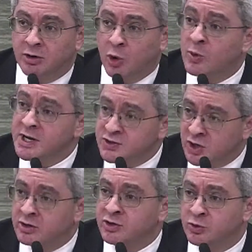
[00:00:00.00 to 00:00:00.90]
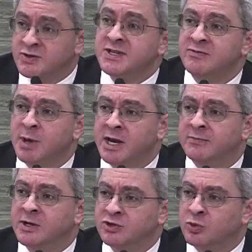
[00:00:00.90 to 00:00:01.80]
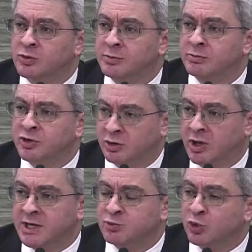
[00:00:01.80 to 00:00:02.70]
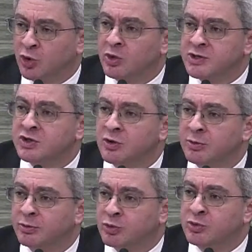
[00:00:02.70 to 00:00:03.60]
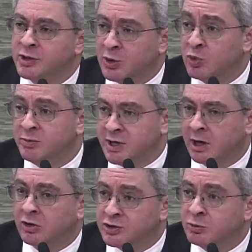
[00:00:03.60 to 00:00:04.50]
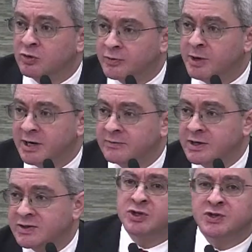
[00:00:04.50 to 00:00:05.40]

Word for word: already started to receive benefits, or the, the claims were going to go through and they would be eligible for benefits.